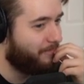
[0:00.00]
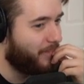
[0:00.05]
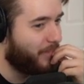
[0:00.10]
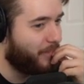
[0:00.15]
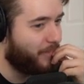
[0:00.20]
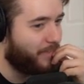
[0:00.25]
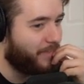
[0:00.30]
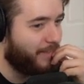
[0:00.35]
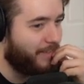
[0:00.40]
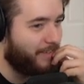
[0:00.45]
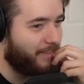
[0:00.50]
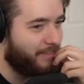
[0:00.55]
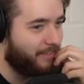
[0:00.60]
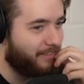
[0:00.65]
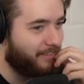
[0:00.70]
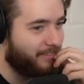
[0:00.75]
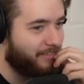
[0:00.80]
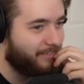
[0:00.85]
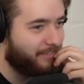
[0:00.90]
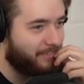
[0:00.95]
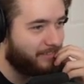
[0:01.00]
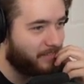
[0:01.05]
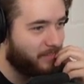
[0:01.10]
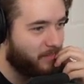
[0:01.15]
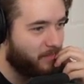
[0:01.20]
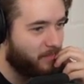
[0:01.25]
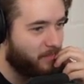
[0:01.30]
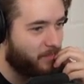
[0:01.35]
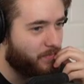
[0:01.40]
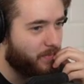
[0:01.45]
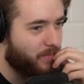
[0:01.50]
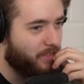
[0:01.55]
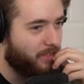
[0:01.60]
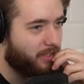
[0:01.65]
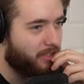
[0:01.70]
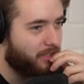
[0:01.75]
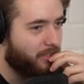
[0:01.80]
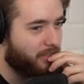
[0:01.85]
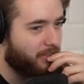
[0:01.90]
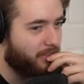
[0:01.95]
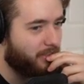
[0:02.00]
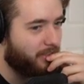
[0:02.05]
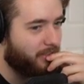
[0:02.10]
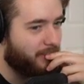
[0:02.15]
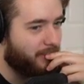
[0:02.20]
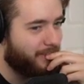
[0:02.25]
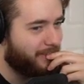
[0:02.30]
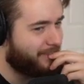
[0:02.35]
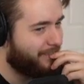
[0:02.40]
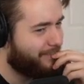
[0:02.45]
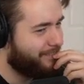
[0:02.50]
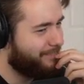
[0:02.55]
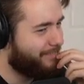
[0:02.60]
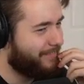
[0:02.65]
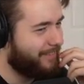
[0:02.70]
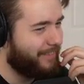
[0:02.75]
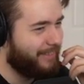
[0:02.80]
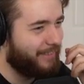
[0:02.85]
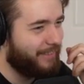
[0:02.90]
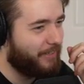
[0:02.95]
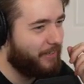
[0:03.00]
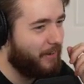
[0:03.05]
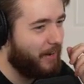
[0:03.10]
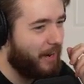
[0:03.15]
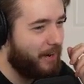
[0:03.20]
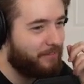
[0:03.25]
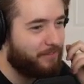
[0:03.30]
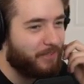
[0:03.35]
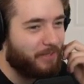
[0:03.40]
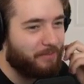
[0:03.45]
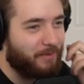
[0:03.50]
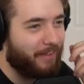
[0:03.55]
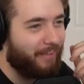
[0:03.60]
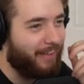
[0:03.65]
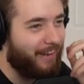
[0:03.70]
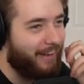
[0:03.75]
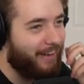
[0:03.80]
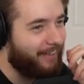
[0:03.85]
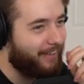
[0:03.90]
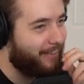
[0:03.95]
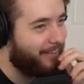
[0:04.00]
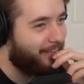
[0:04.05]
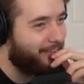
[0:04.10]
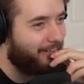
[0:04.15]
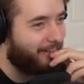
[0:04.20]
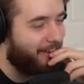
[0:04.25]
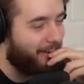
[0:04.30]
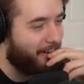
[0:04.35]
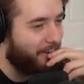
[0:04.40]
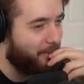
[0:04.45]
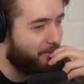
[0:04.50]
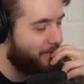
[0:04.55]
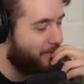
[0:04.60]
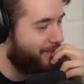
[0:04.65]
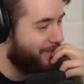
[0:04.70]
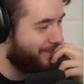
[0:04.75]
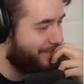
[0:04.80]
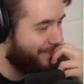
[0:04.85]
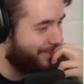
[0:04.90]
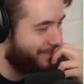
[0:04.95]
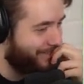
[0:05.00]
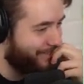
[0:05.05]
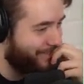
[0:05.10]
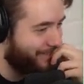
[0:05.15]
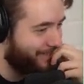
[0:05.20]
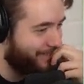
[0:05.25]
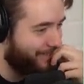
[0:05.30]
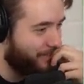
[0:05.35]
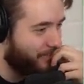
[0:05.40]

Okay. Received. Stand by. Oh, I don't know how I feel about that. Oh, all right.